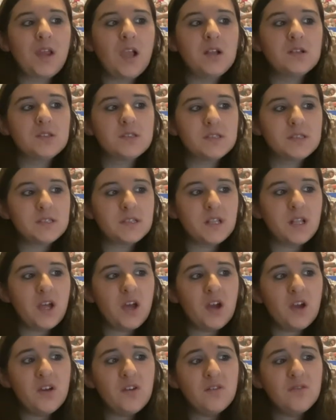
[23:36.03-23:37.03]

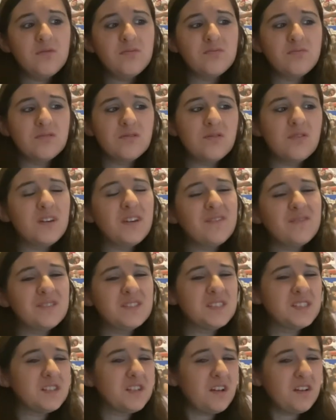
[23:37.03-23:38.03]
slow. Well, not even
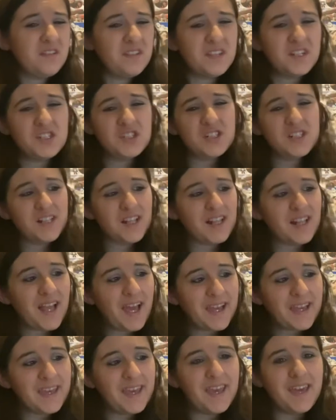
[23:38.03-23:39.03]
slow, they're just
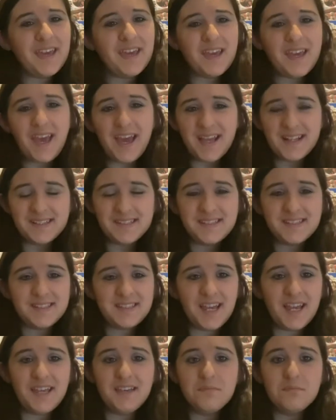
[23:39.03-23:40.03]
lacking
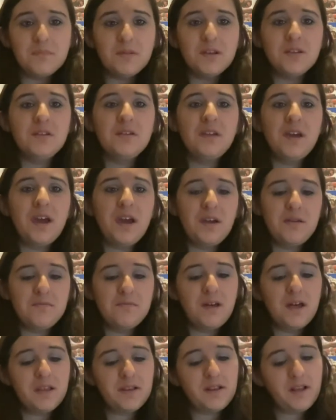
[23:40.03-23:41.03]
entertainment
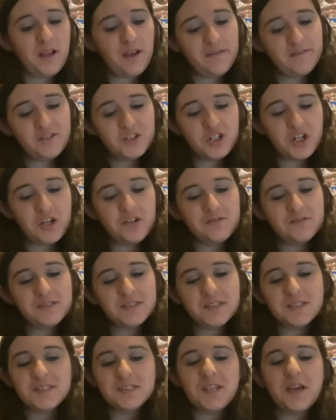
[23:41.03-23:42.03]
and live shows,
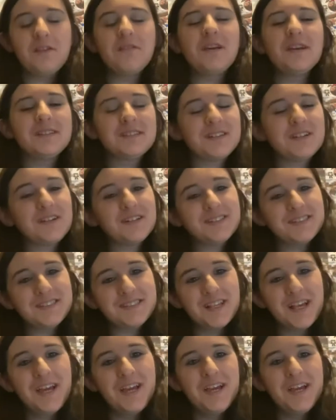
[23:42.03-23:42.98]
so it's nice